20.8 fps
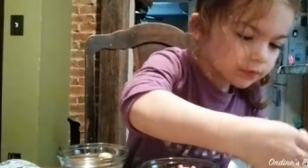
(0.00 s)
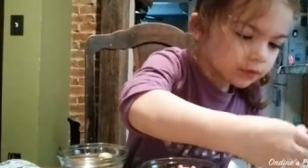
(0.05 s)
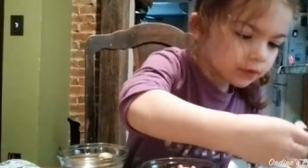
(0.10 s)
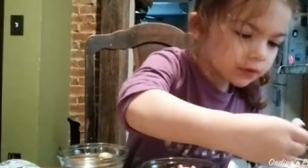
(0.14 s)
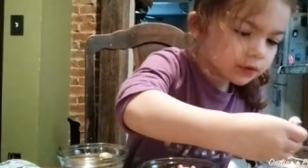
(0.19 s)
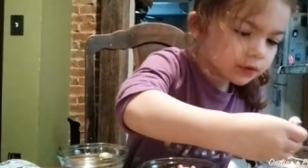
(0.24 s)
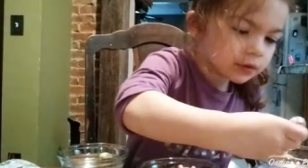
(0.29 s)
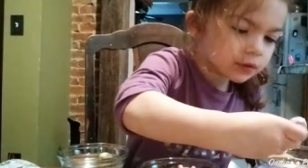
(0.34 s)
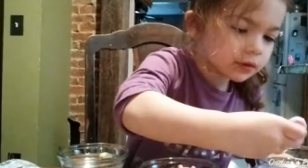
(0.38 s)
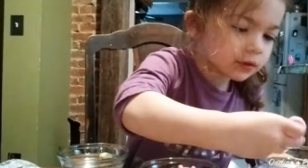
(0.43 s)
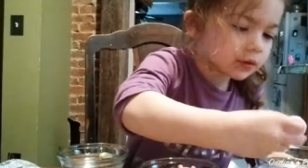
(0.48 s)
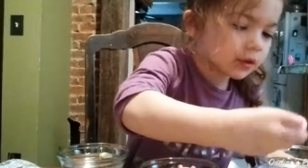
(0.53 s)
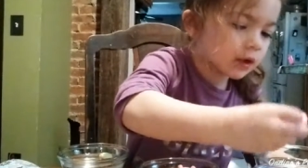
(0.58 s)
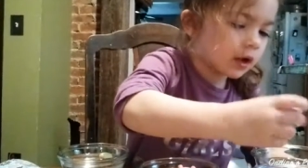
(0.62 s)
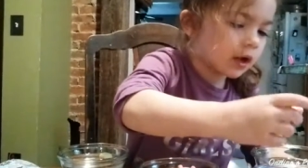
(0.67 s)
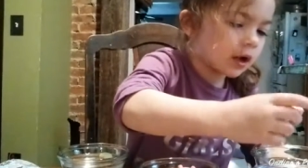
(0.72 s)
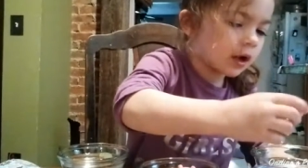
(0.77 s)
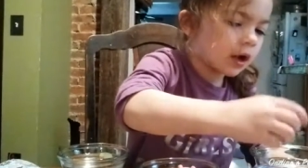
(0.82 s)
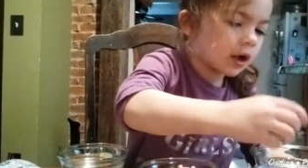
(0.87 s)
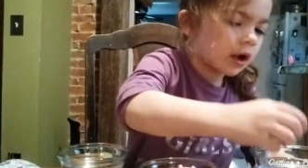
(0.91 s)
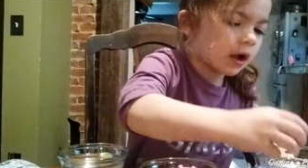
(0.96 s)

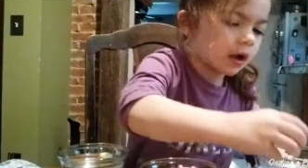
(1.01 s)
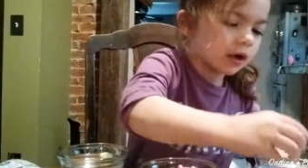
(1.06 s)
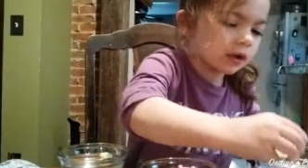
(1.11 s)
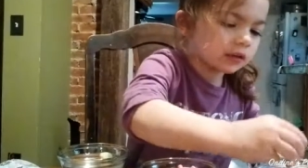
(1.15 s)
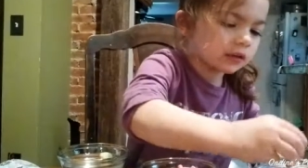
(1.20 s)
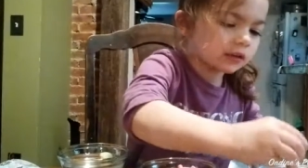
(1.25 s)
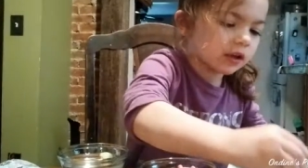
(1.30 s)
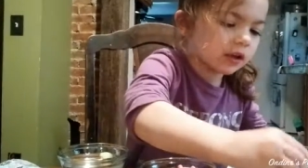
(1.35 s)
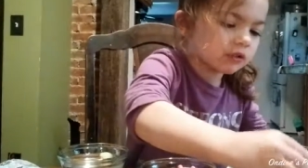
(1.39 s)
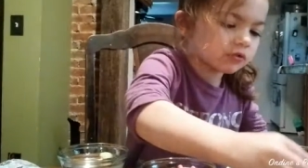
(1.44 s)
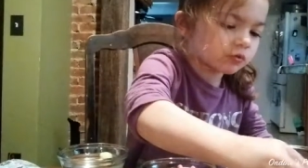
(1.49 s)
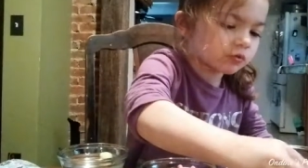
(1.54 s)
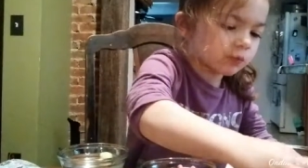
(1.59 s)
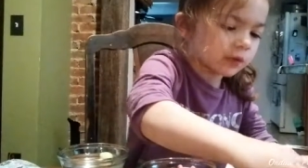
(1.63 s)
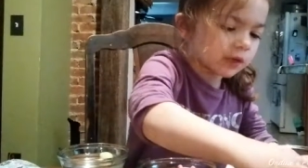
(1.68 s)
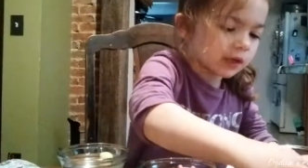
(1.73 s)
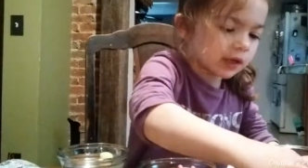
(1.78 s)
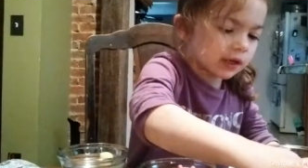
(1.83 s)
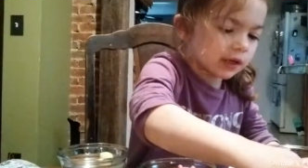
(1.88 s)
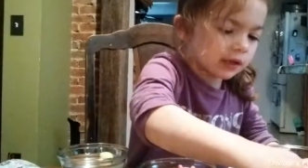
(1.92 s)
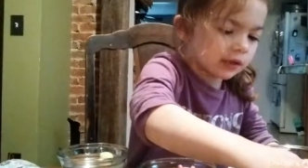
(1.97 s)
Huh, it's not
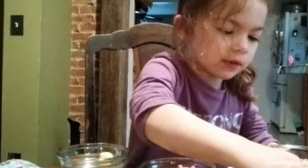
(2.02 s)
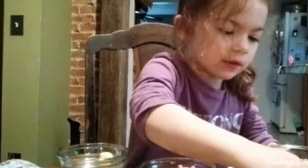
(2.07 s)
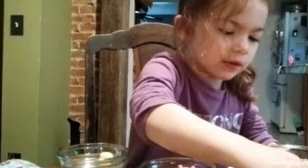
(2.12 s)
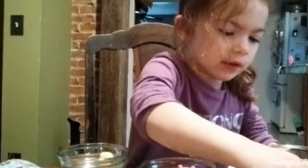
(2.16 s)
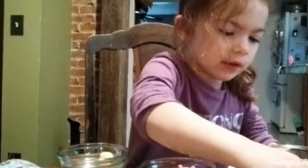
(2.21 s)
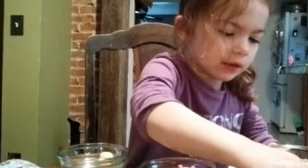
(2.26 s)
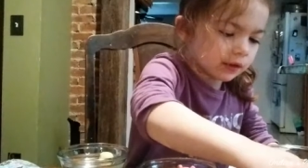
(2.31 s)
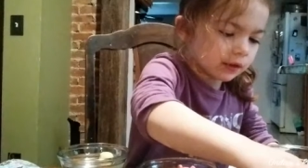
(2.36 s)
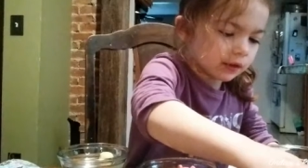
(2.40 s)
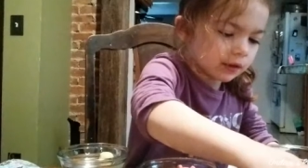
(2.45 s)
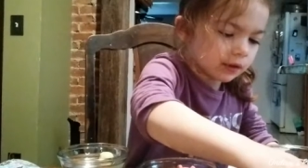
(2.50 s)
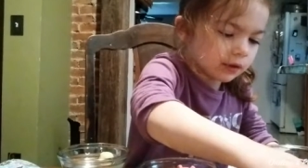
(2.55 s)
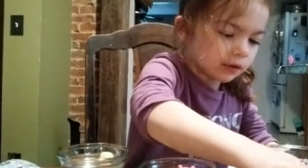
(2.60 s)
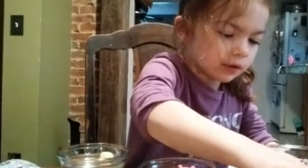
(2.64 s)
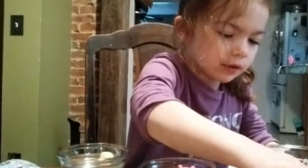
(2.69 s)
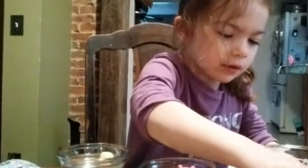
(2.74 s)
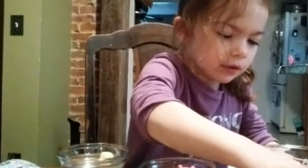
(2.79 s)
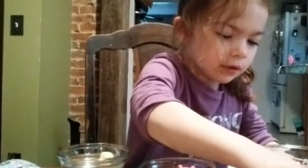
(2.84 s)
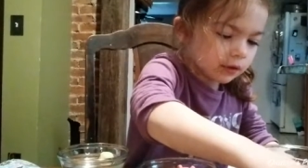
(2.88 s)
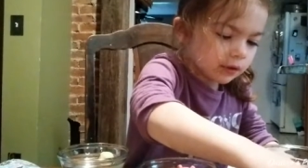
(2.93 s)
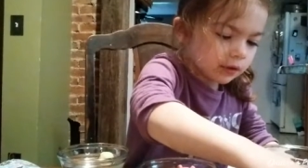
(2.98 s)
doing anything.
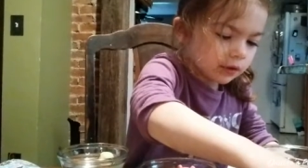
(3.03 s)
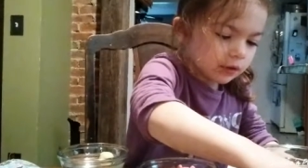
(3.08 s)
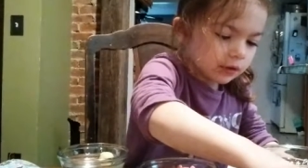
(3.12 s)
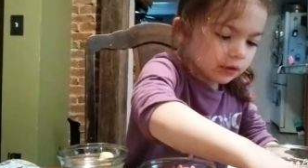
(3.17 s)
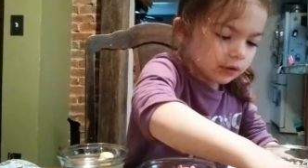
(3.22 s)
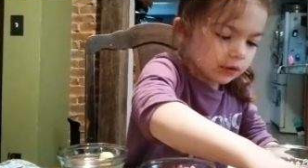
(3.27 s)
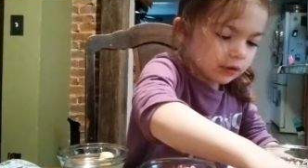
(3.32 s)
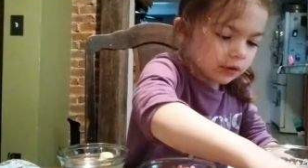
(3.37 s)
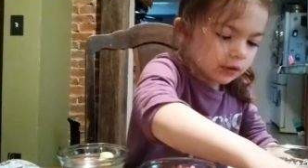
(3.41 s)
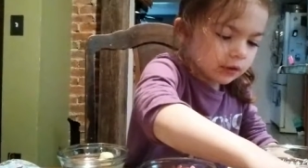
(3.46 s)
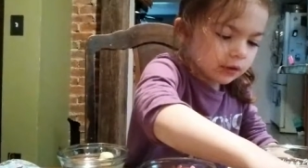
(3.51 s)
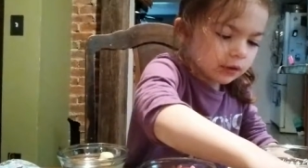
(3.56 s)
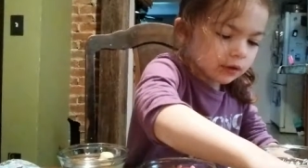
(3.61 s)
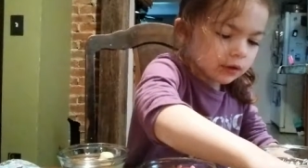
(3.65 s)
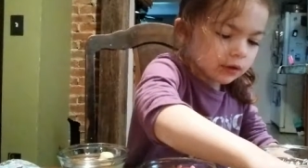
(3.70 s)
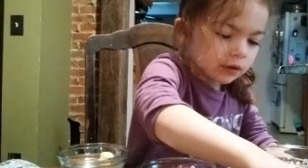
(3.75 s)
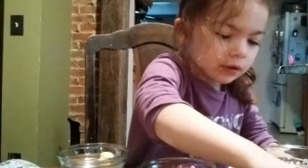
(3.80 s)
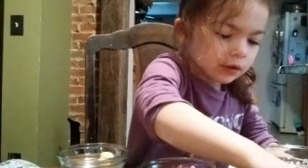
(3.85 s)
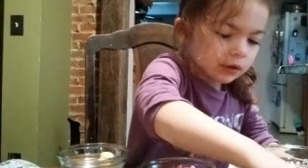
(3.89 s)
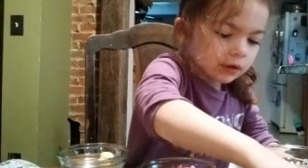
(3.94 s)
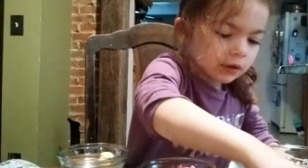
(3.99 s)
No.
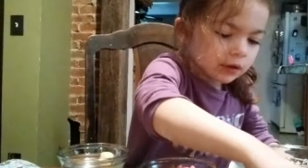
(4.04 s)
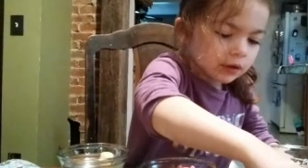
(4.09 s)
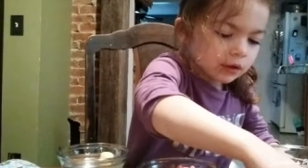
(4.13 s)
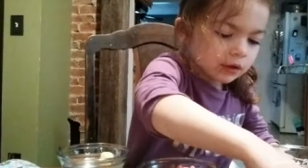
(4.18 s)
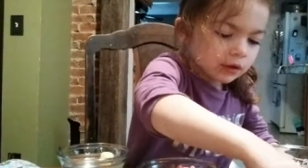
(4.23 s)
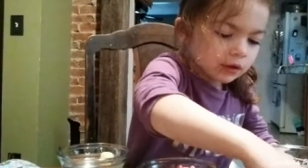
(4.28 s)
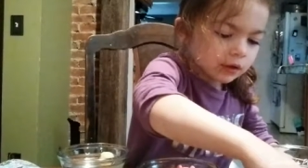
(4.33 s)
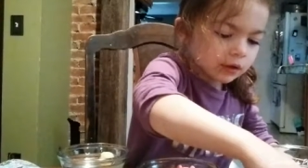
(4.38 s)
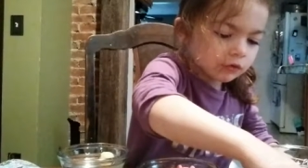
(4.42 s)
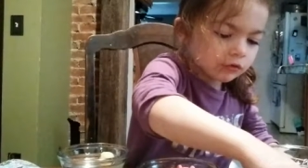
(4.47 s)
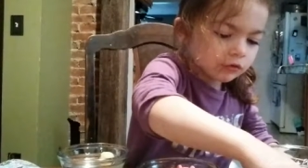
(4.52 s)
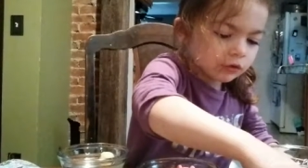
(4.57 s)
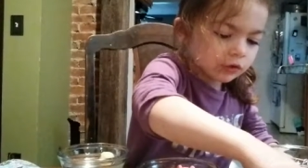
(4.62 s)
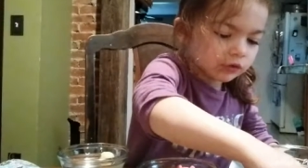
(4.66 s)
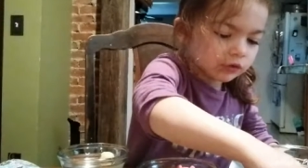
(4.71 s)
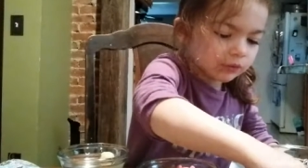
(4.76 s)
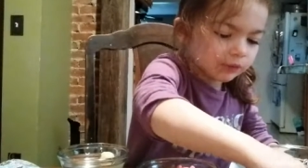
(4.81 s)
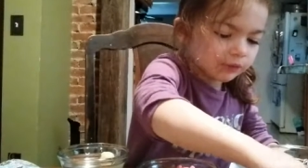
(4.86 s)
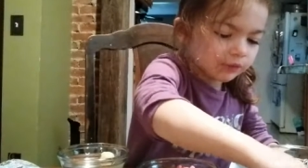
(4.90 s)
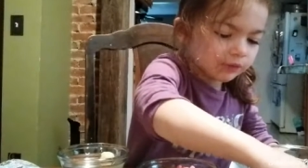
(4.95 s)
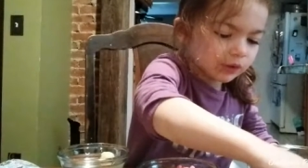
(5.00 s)
It
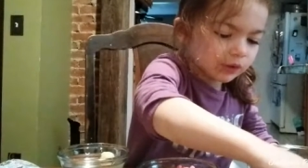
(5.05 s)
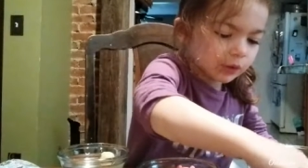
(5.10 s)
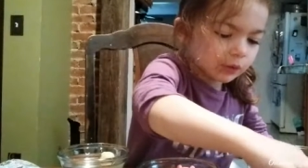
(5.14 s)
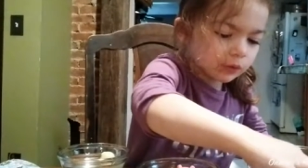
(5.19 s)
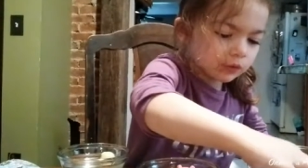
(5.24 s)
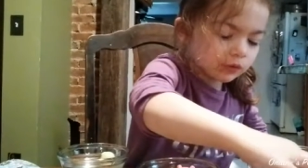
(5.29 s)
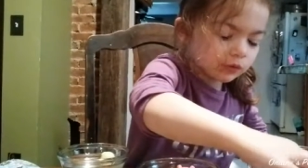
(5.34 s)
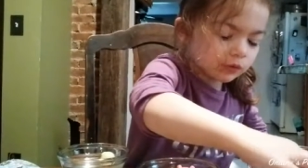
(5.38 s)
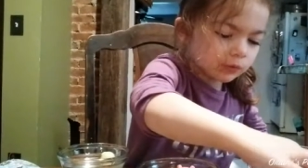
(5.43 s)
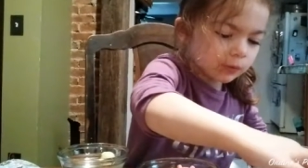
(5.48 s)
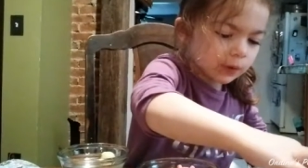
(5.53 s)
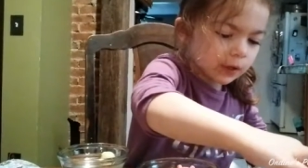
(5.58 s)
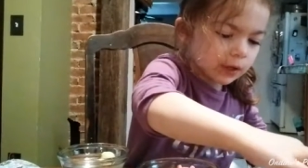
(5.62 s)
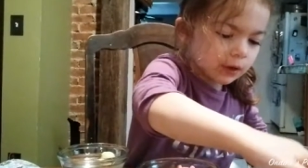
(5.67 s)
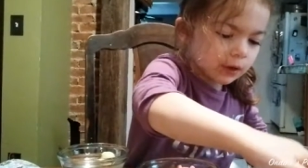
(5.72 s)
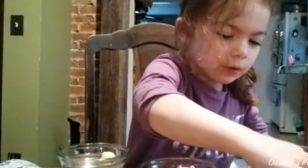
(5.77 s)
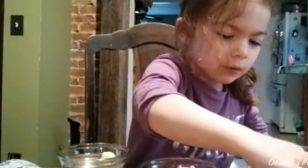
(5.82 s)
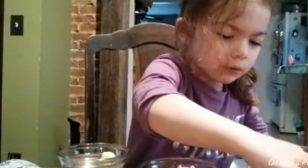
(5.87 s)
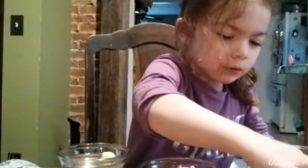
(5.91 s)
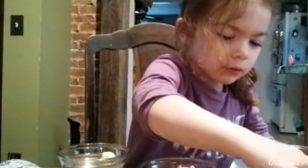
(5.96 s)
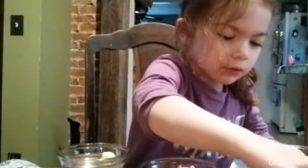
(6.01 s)
just floats
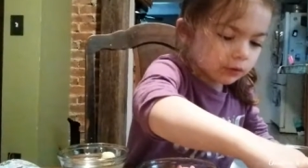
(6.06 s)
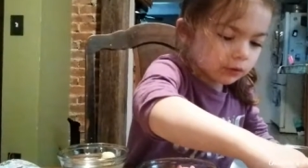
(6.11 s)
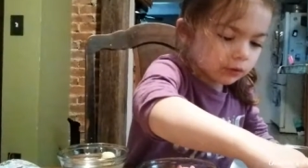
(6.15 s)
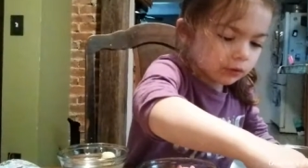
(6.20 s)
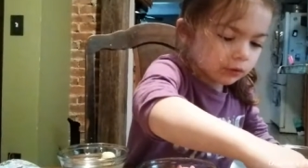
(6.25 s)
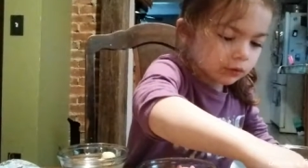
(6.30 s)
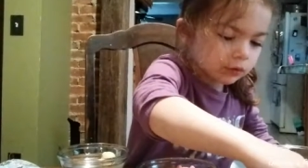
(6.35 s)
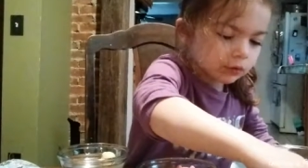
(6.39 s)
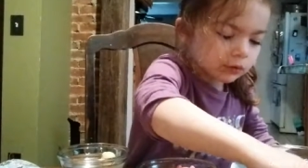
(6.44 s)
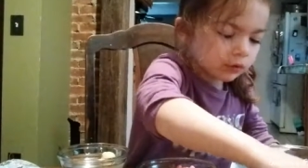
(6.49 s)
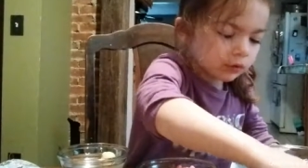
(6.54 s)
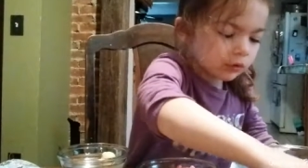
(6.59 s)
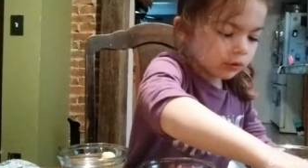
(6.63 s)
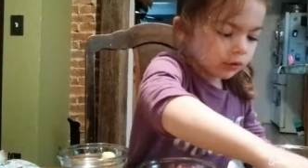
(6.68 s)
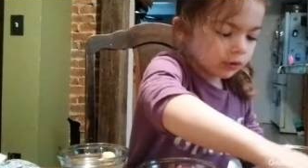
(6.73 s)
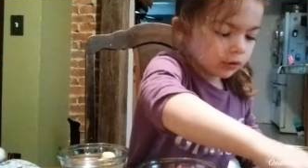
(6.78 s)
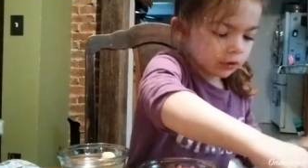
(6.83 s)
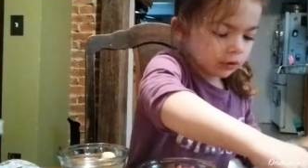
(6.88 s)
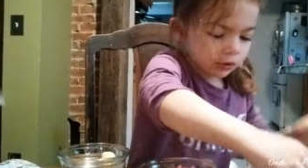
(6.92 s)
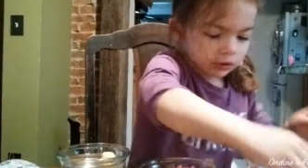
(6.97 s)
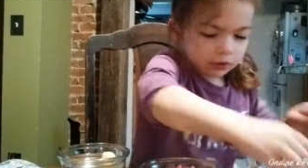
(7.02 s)
around. Well, that's
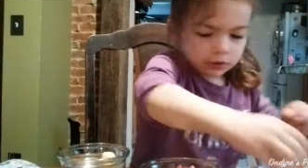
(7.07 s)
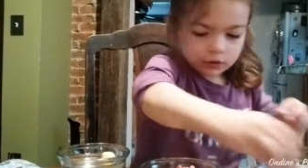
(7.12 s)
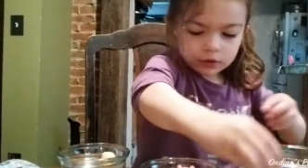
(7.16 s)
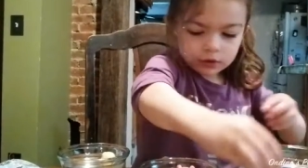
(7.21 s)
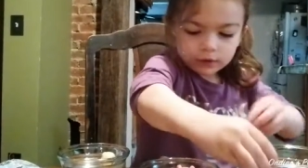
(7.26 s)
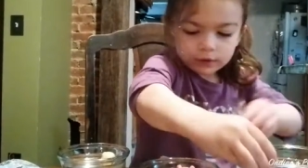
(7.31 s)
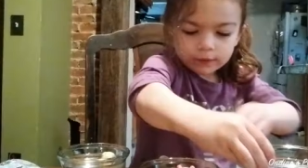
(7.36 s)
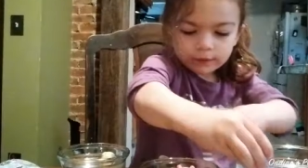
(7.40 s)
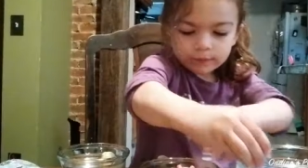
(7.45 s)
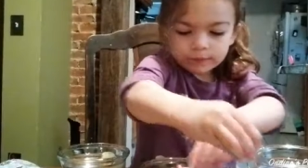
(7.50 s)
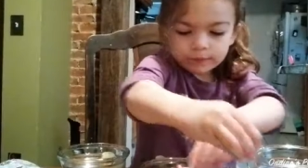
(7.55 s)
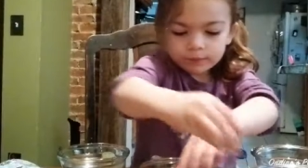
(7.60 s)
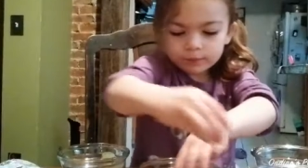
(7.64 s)
still pretty neat.